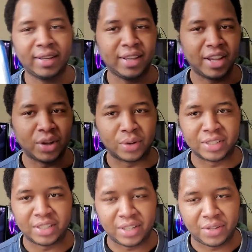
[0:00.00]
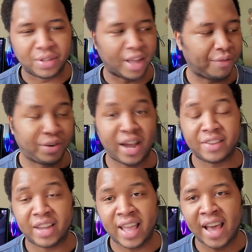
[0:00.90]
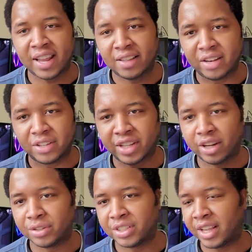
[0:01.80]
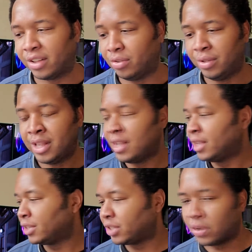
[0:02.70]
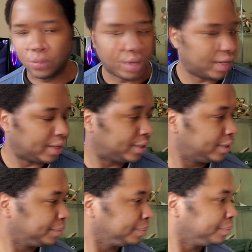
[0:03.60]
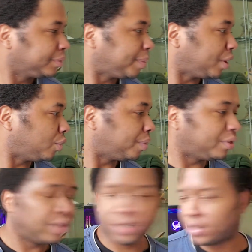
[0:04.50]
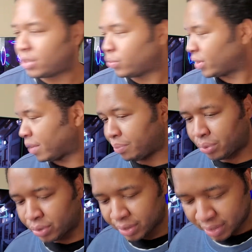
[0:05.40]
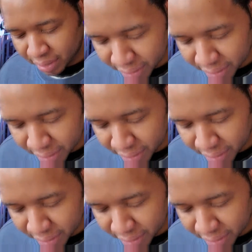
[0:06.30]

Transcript: You know, because I forgot that I had it, and you see it on sale. So let me open this. Where'd I put?